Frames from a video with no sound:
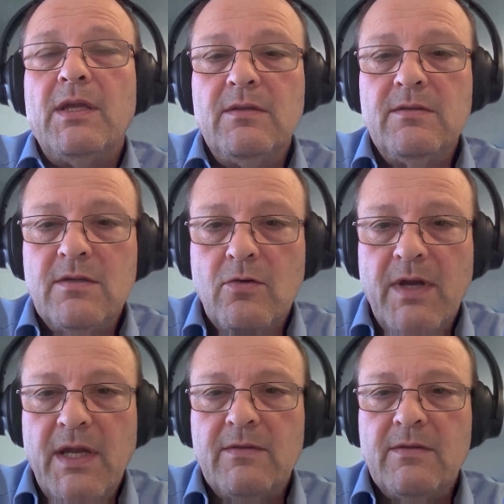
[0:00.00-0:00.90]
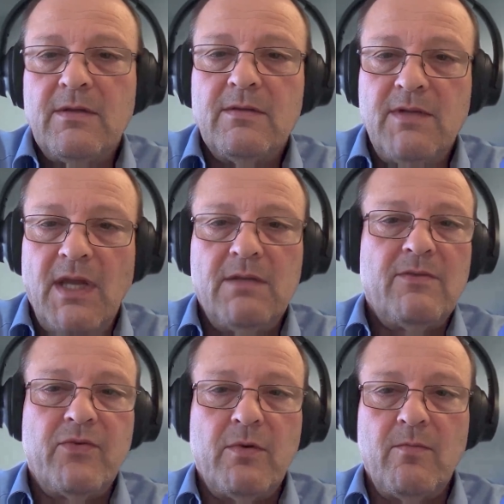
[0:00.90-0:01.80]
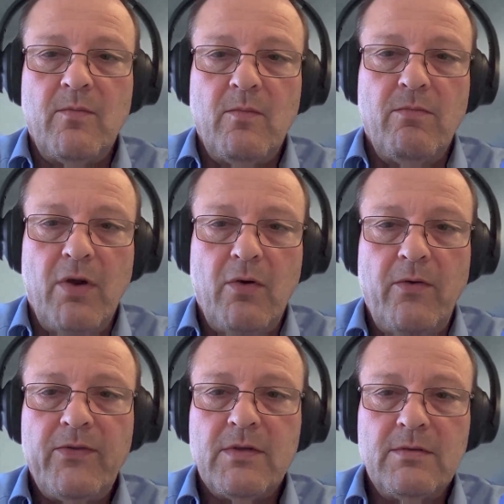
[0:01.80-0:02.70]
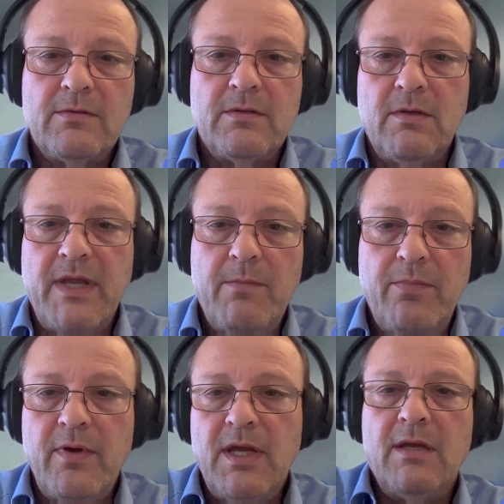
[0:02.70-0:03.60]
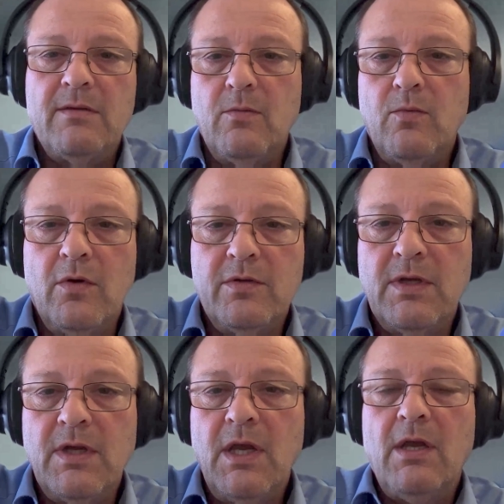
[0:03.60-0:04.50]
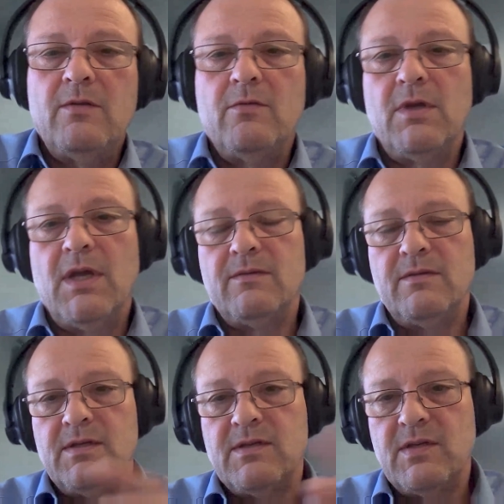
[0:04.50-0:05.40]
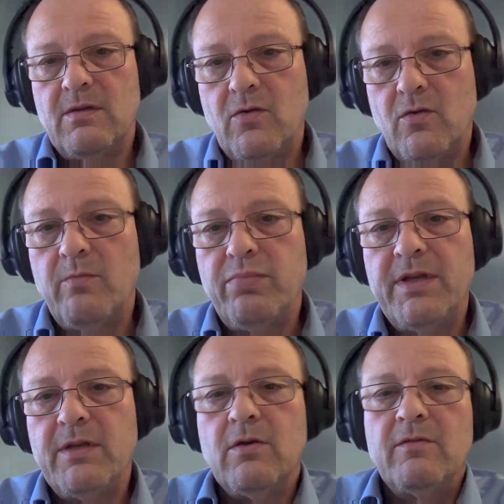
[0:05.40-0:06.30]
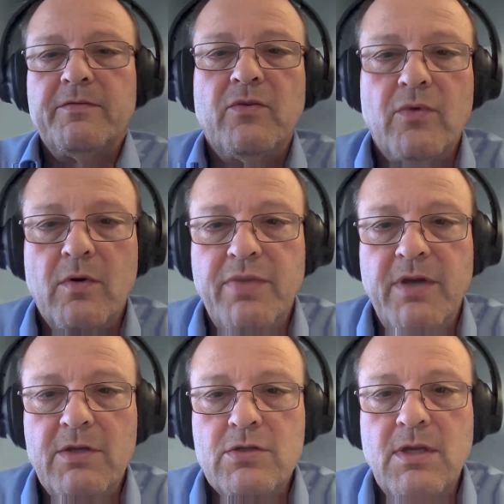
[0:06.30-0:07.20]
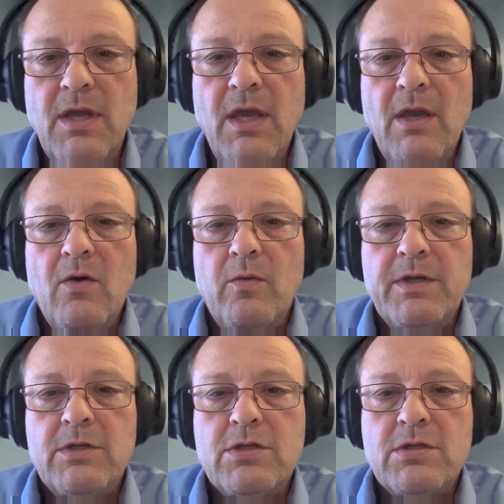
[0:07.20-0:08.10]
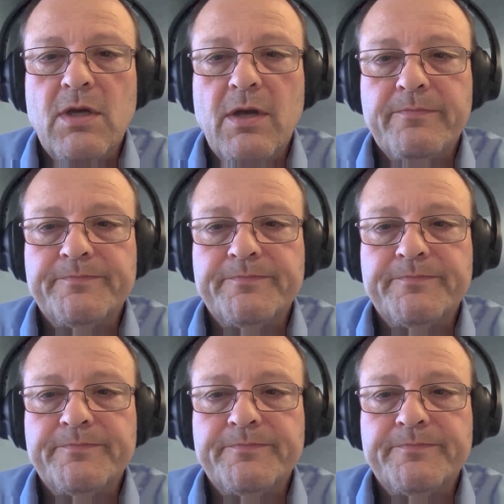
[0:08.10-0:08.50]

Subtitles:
integrate data from both the lab and the ward to get this complete overview for a patient, which